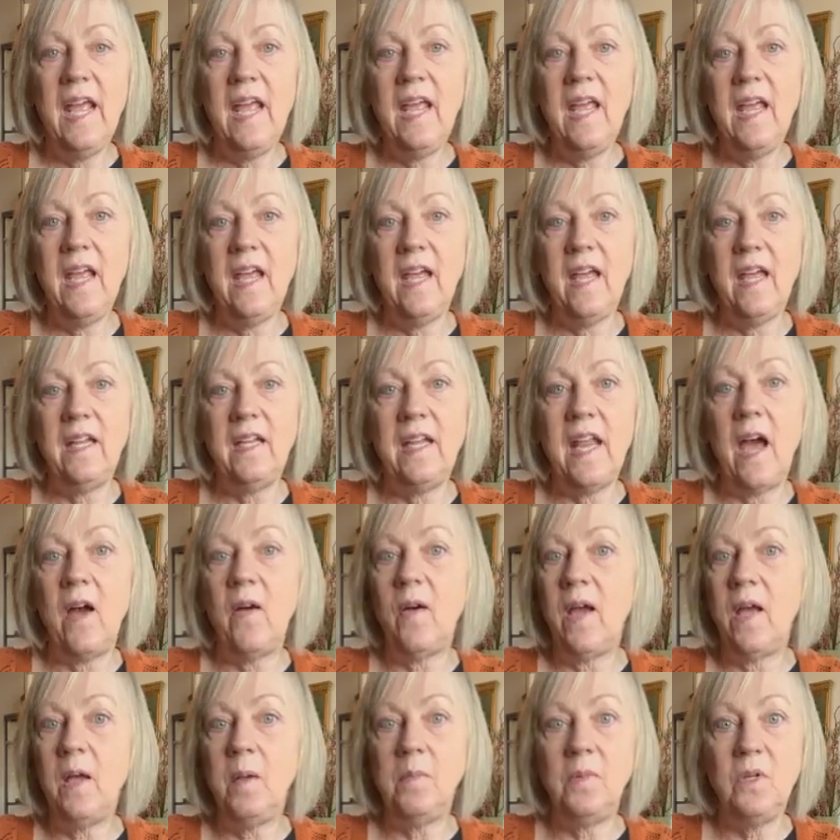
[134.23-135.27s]
And now
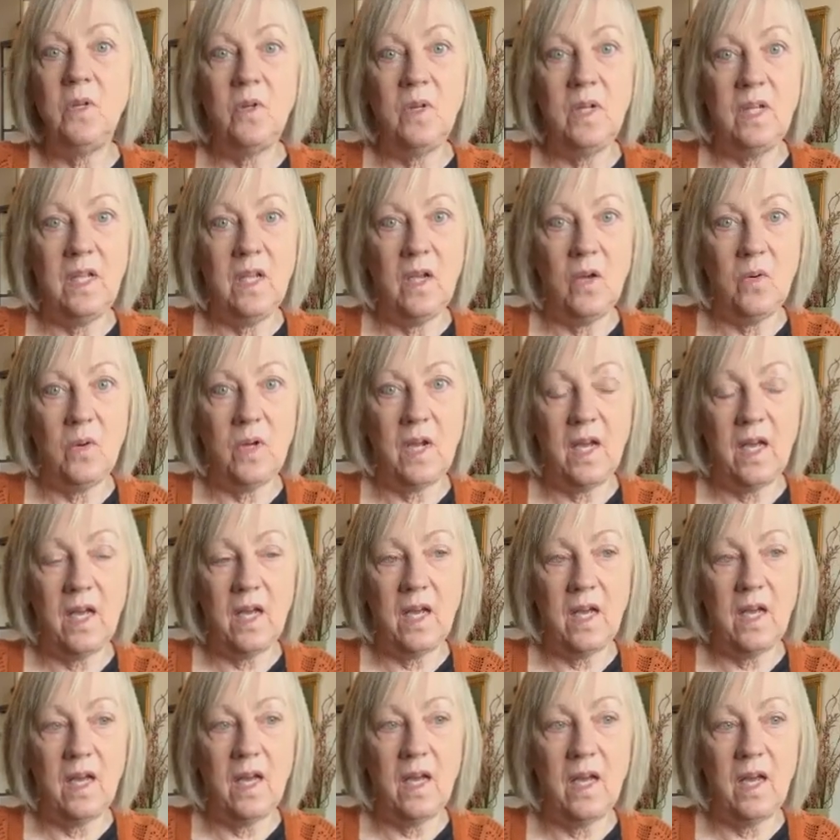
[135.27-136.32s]
I'm doing
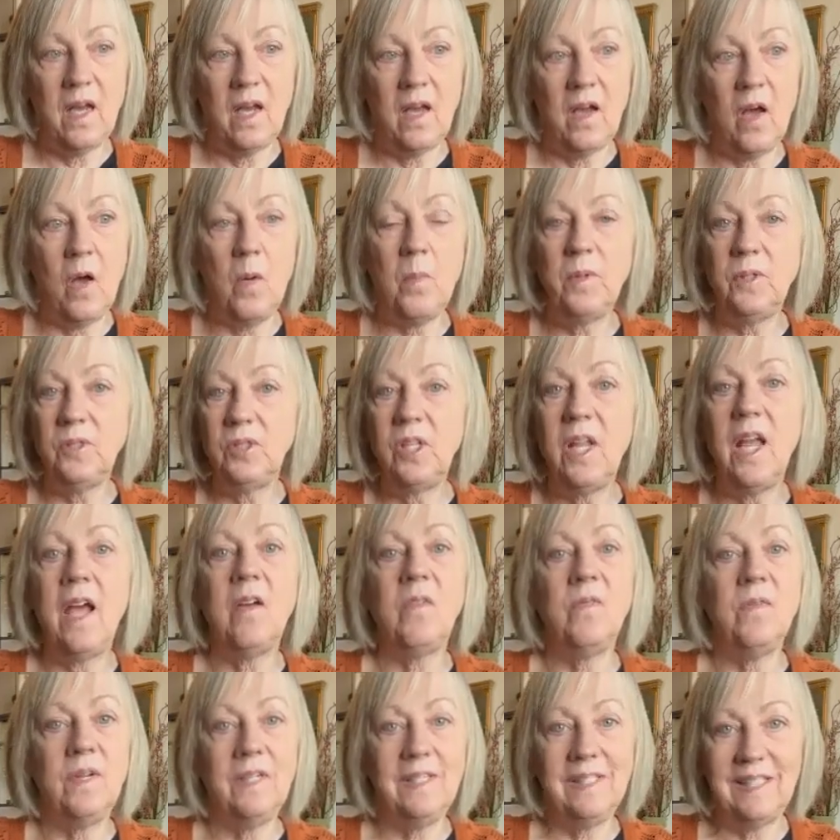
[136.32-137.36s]
yoga almost
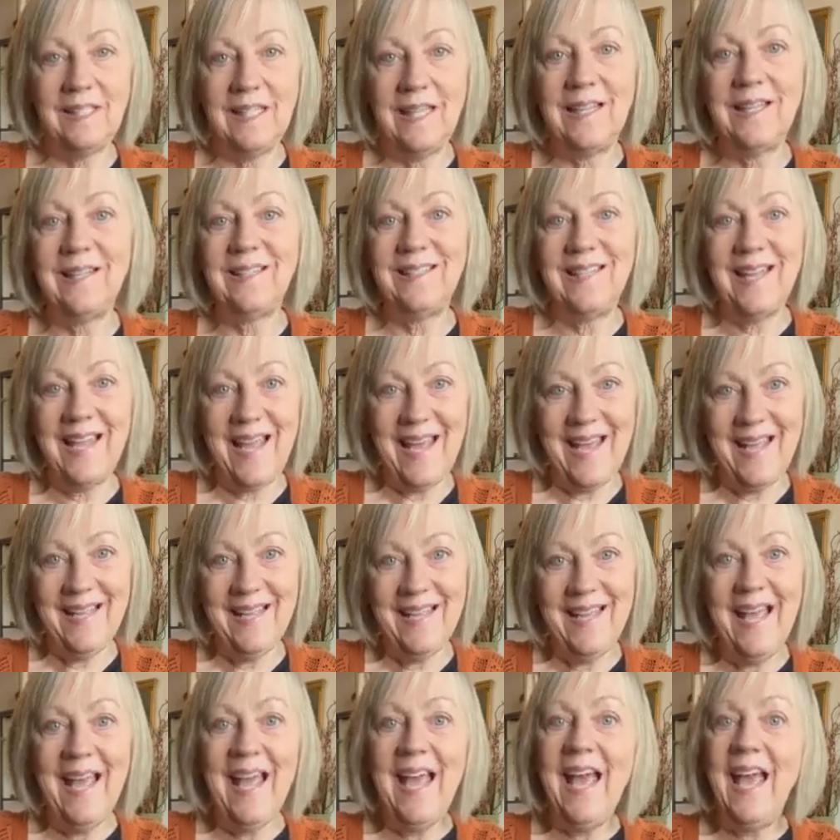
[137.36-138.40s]
every single day.
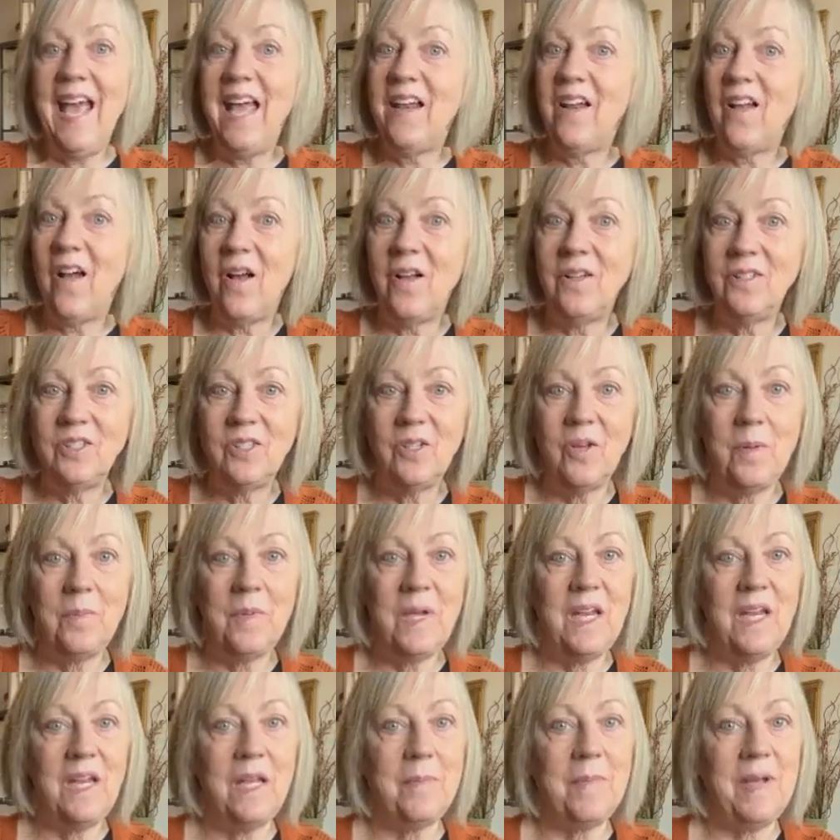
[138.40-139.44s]
And also I'm
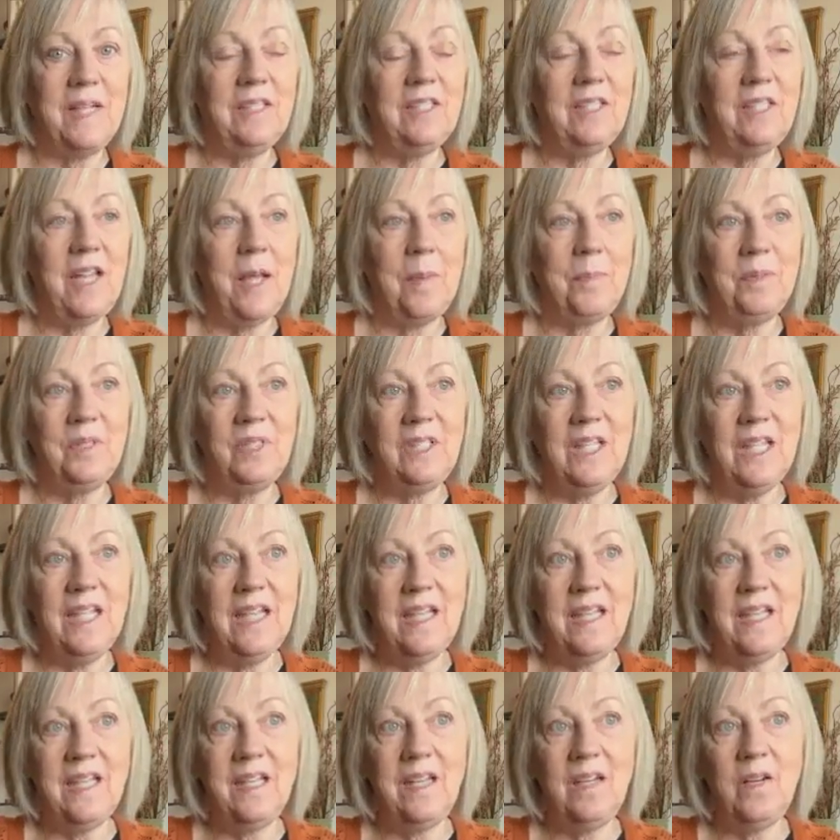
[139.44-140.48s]
getting my steps
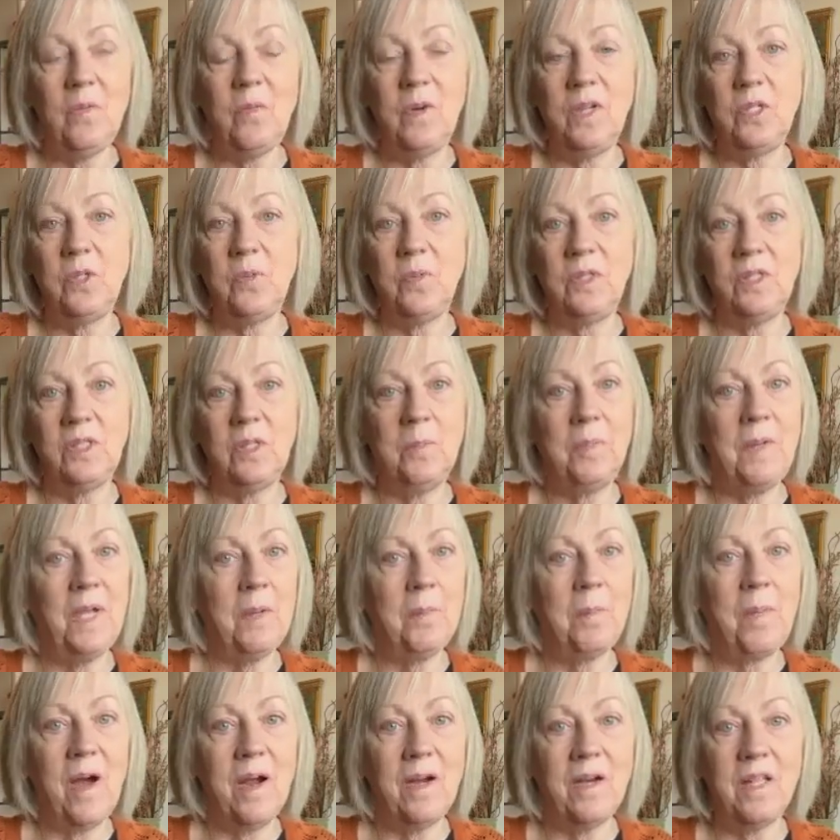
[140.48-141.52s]
in, which was a
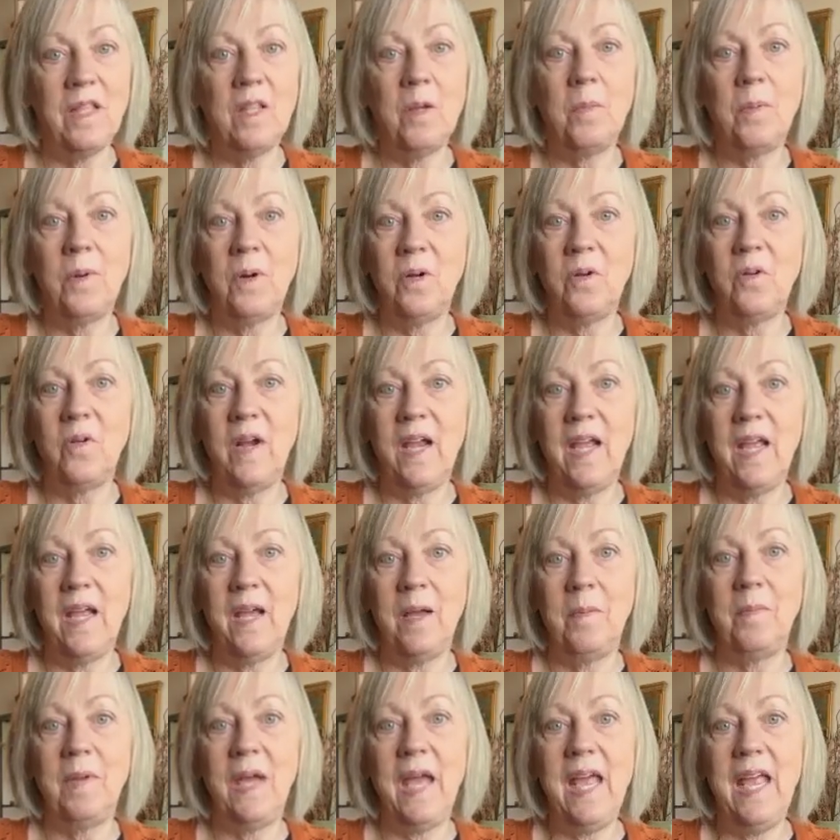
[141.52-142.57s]
big part of the
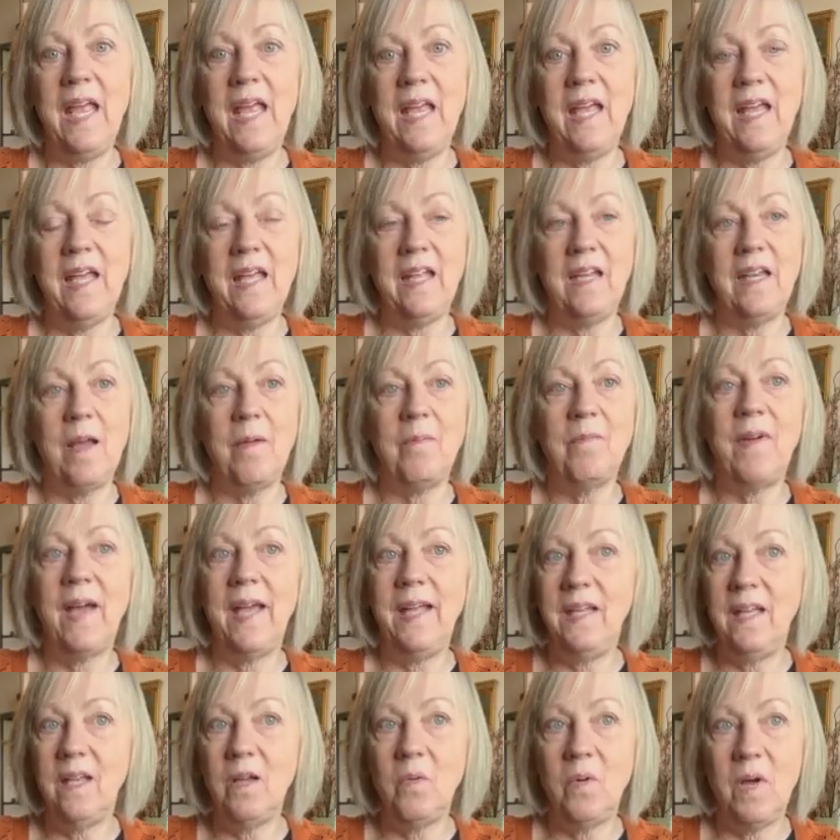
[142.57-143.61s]
program. And I'm
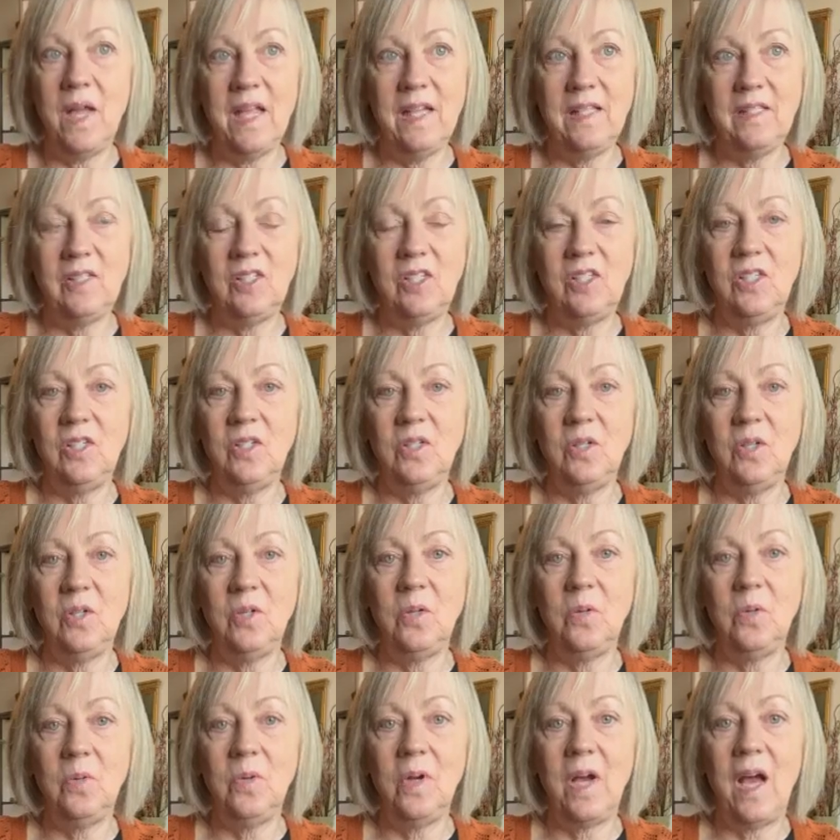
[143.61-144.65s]
finding ways
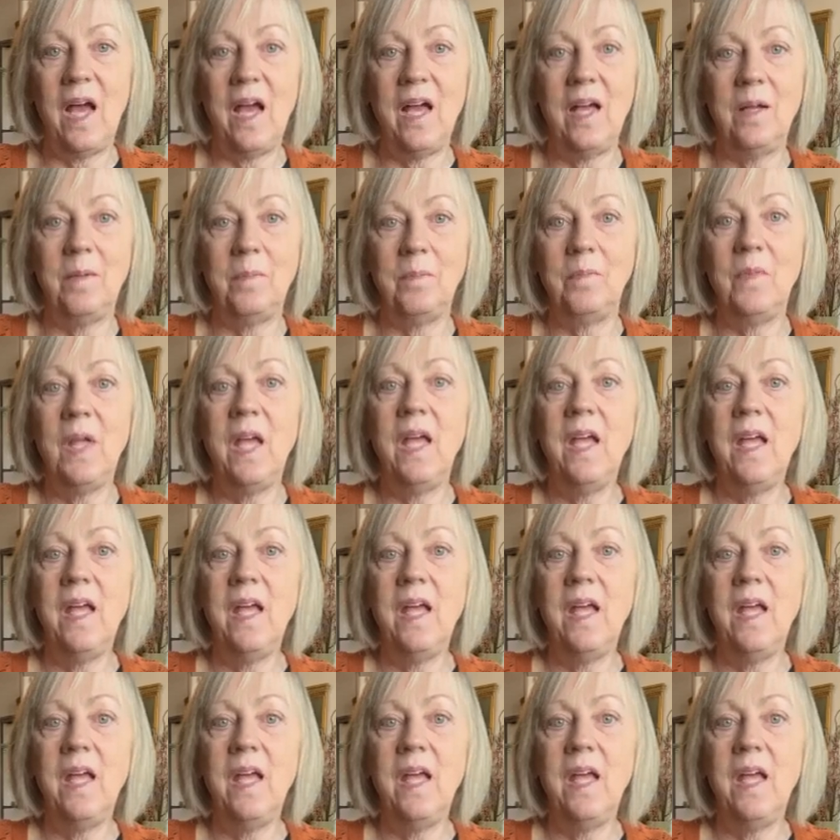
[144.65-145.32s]
to um,